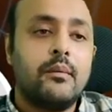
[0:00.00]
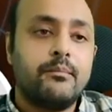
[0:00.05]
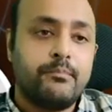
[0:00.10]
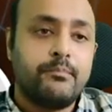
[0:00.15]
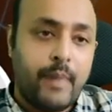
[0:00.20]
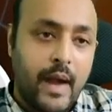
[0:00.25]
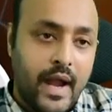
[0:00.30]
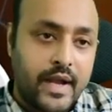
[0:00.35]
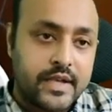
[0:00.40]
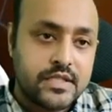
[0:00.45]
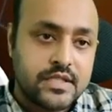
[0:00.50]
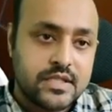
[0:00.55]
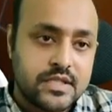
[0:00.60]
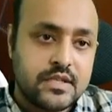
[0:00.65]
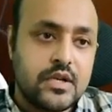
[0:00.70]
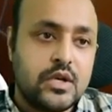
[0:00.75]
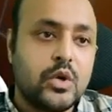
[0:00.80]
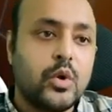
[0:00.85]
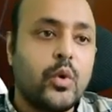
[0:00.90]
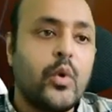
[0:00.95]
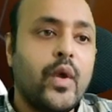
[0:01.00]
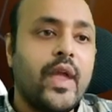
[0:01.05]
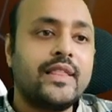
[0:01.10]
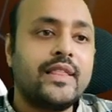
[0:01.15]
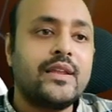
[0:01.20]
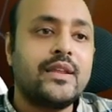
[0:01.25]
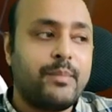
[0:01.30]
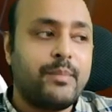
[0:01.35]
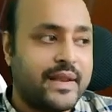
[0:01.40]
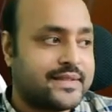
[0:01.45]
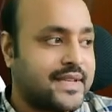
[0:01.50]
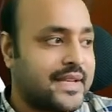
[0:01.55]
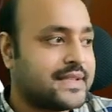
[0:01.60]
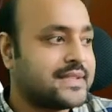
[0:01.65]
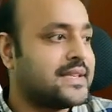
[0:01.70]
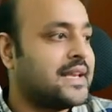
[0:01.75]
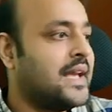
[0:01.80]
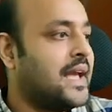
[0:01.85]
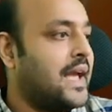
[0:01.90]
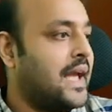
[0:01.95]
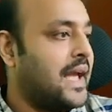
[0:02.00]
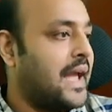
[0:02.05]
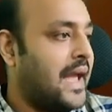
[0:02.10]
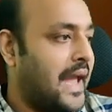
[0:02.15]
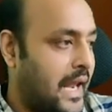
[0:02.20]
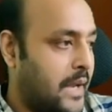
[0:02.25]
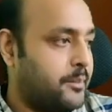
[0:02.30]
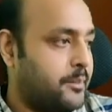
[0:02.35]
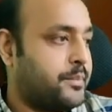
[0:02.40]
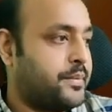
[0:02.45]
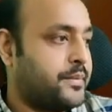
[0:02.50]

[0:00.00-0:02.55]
but knowing the basics help.